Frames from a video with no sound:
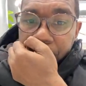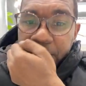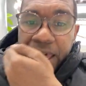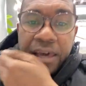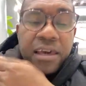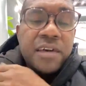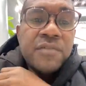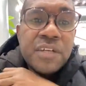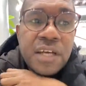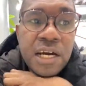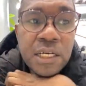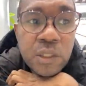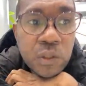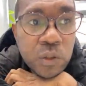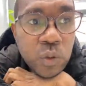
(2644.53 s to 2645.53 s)
I have an
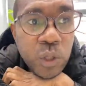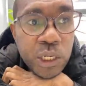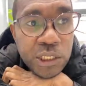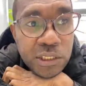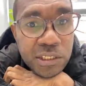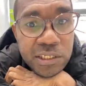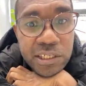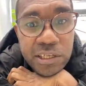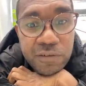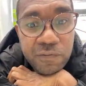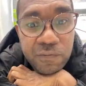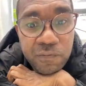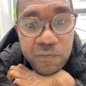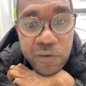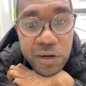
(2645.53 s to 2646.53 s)
uncle who has like a
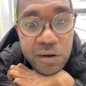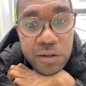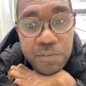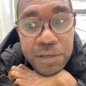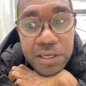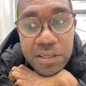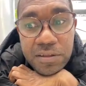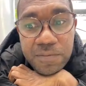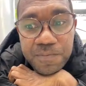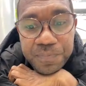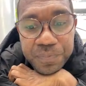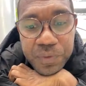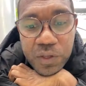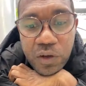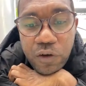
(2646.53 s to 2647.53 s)
very big
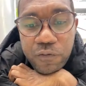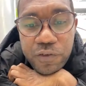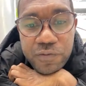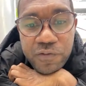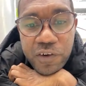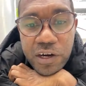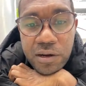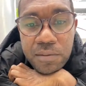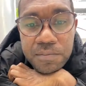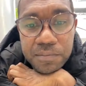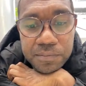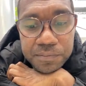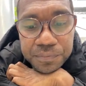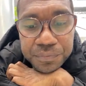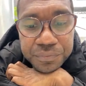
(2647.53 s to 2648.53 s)
coffee farm,
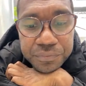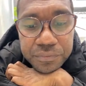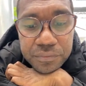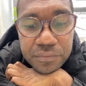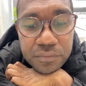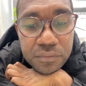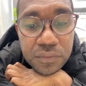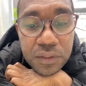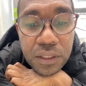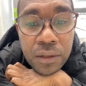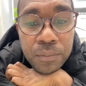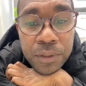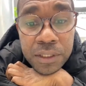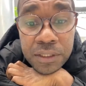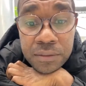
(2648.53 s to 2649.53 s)

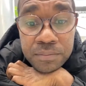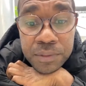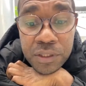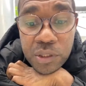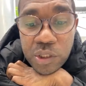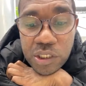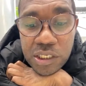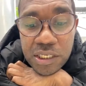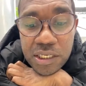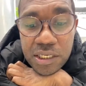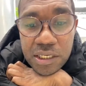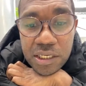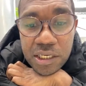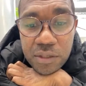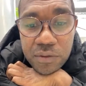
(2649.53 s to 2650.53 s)
but because
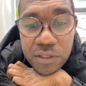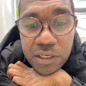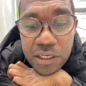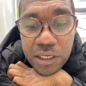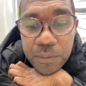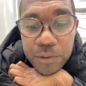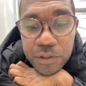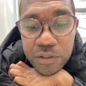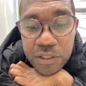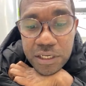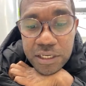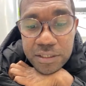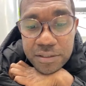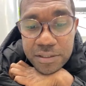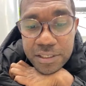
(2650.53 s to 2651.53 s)
he couldn't able to
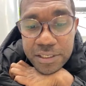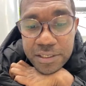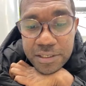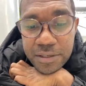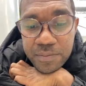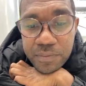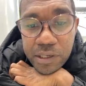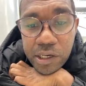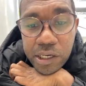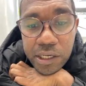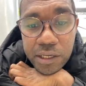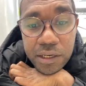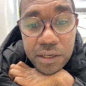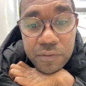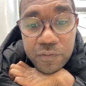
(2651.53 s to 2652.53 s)
get like a
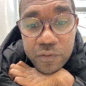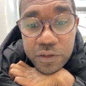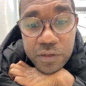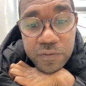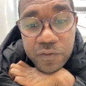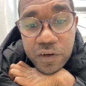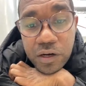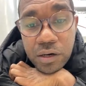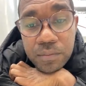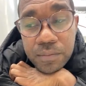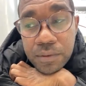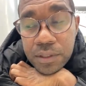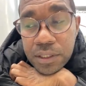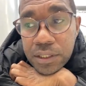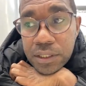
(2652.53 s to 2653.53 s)
market for the farm,
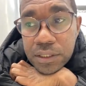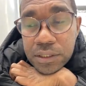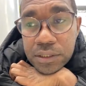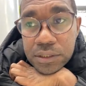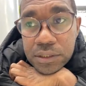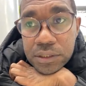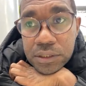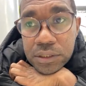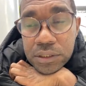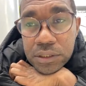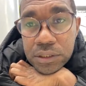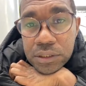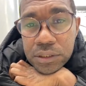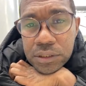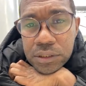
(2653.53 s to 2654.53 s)

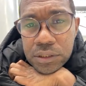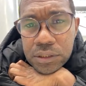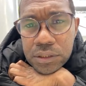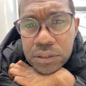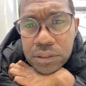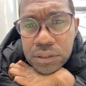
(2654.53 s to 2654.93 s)
uh,